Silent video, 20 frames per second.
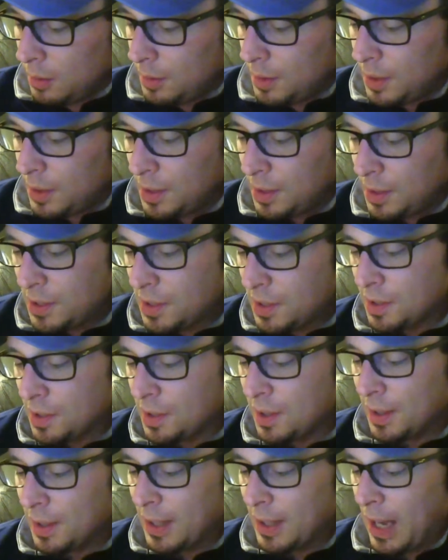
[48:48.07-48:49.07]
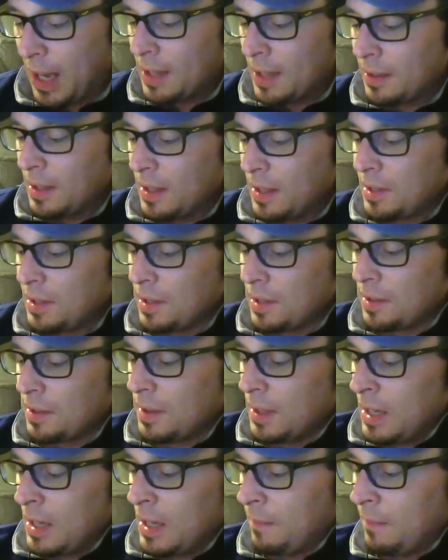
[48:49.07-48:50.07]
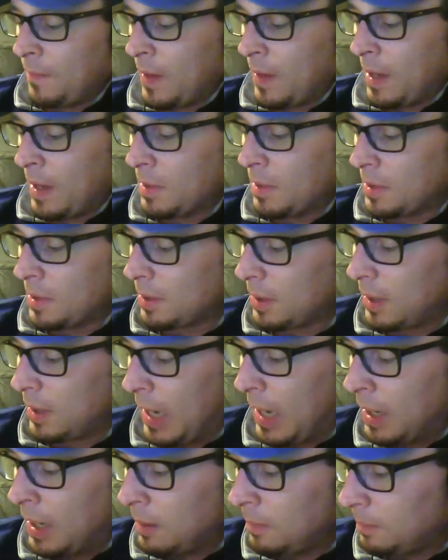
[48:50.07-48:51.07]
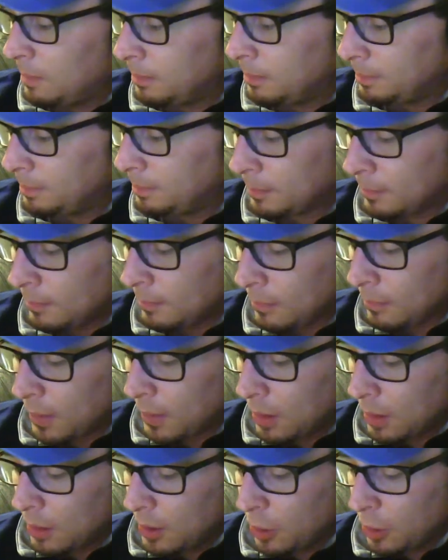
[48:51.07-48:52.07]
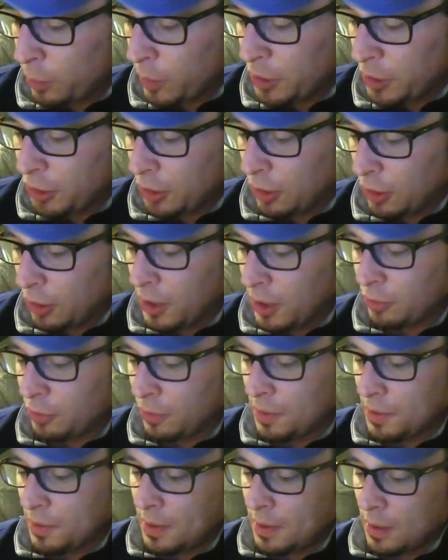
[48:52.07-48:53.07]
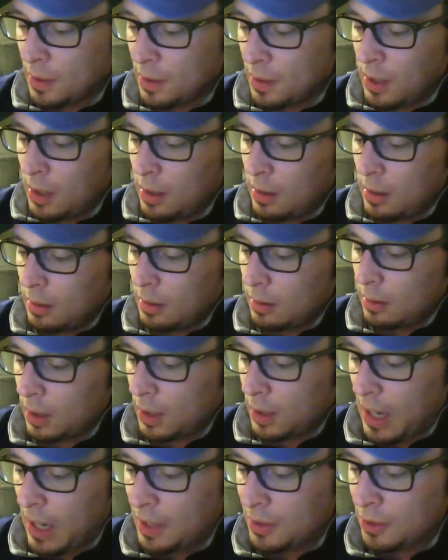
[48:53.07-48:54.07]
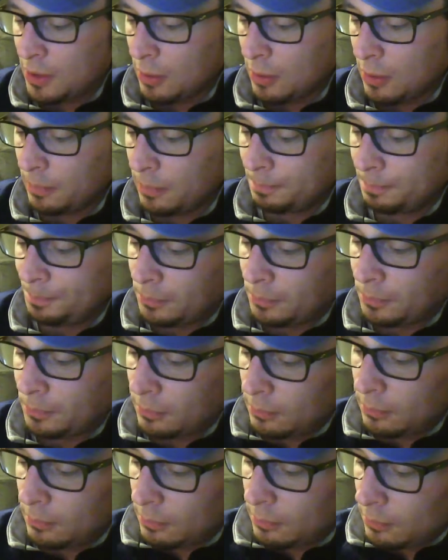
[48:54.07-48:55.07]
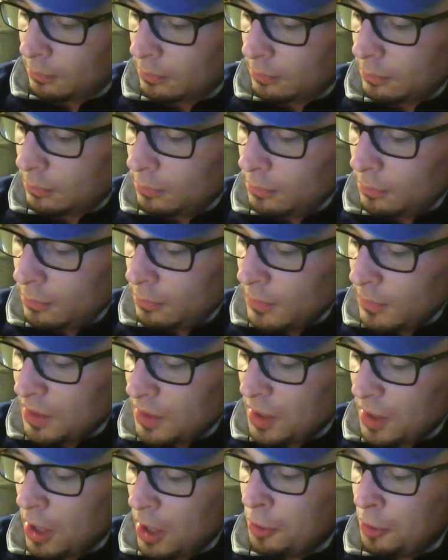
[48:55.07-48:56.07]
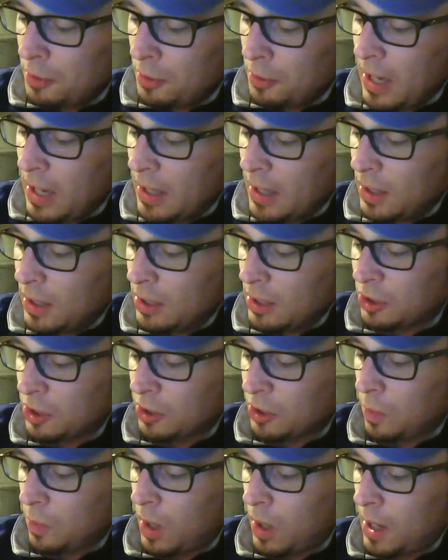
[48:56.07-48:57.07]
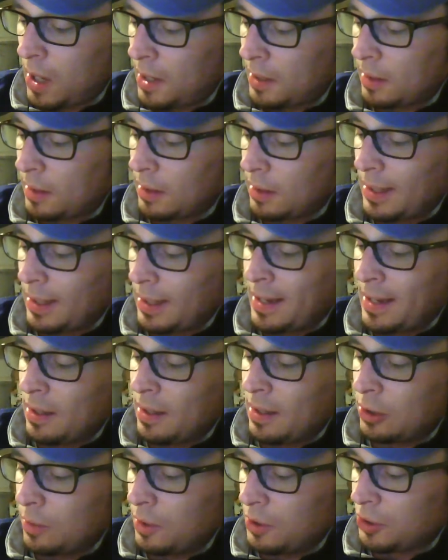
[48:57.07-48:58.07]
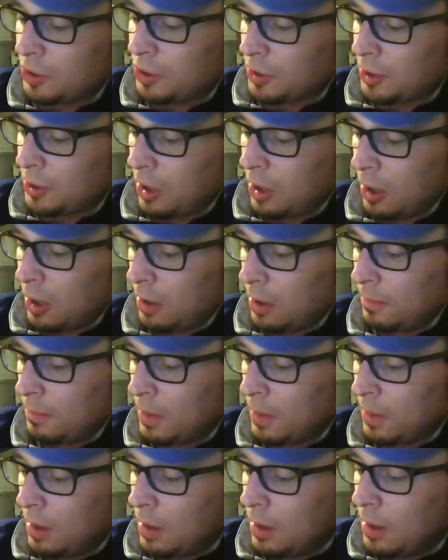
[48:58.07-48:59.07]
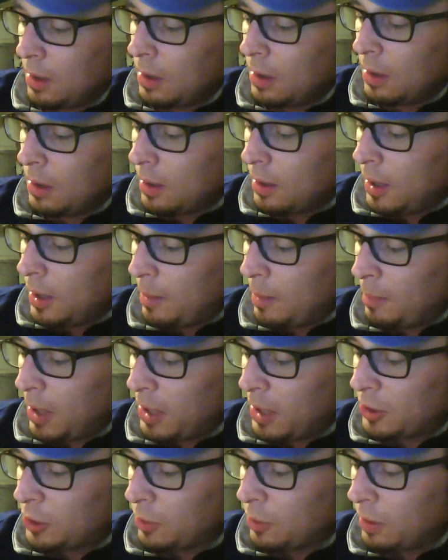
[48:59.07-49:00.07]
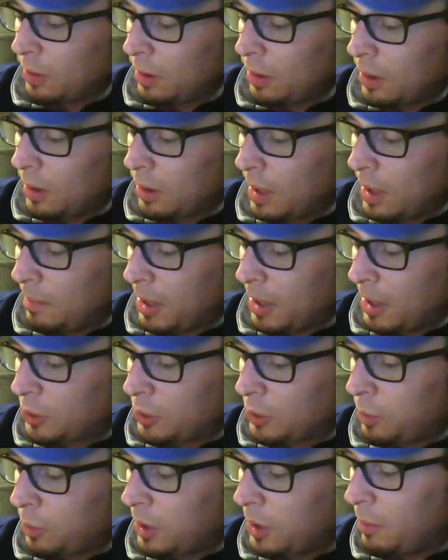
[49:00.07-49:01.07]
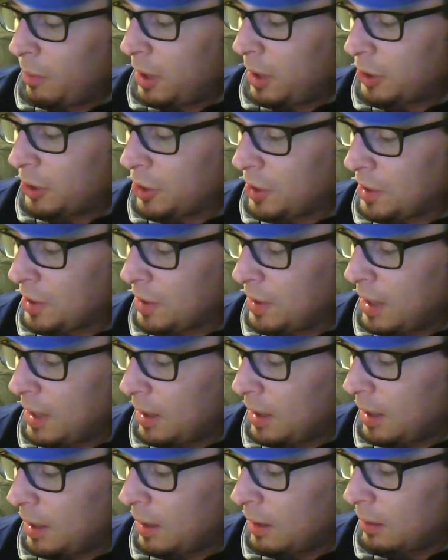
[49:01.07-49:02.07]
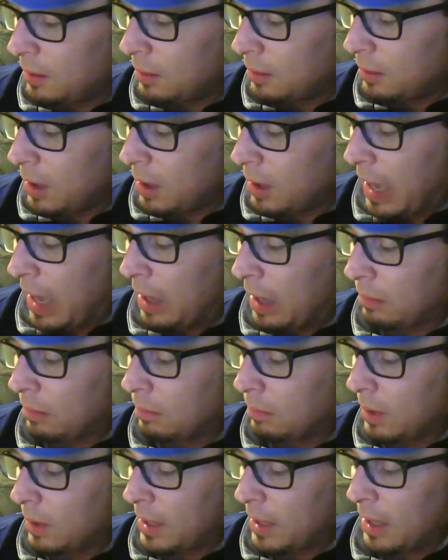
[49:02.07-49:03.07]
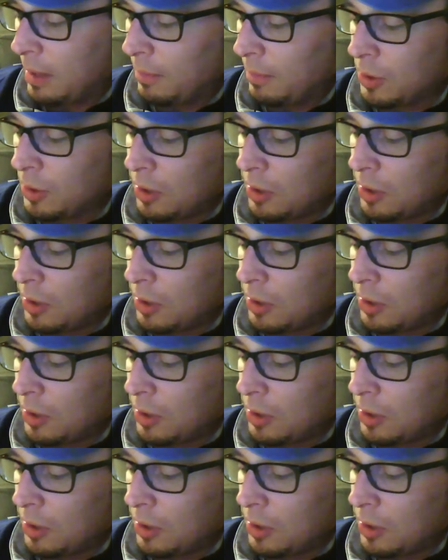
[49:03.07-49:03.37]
This is the famous gate, the original entrance to the castle. It's 180 inches wide, 92 inches tall, and by 21 inches thick. And I can't even